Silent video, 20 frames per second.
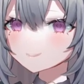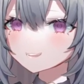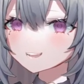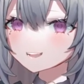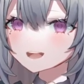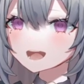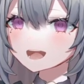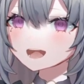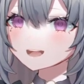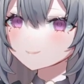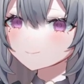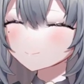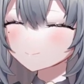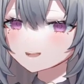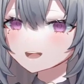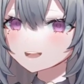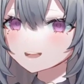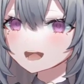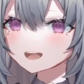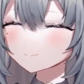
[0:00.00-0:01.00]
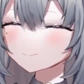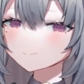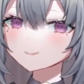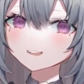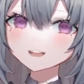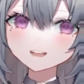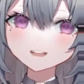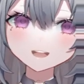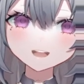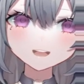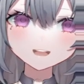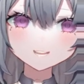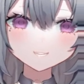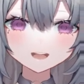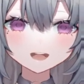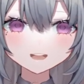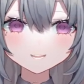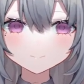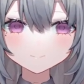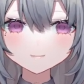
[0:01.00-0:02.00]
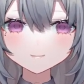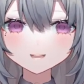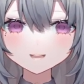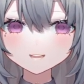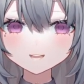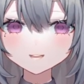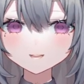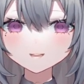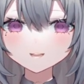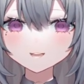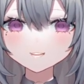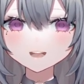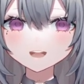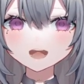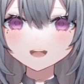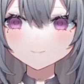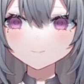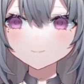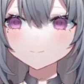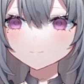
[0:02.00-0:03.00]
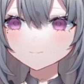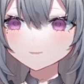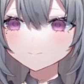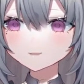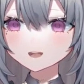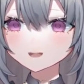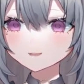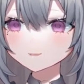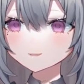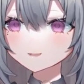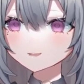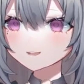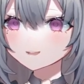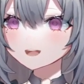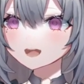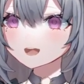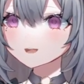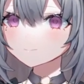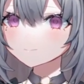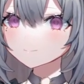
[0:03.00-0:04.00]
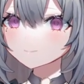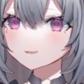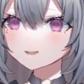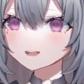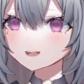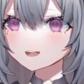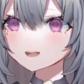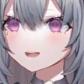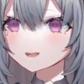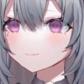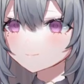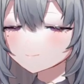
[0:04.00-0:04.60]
so you had fun. I'm glad that you had I fun. Did. Yeah, we've been I'm trying to collab for like a